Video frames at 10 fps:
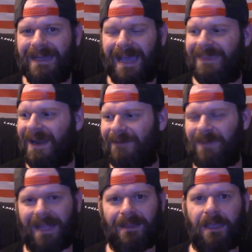And then I'm
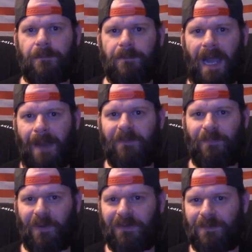like, like I'm
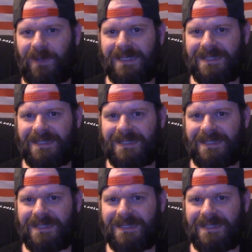supposed to be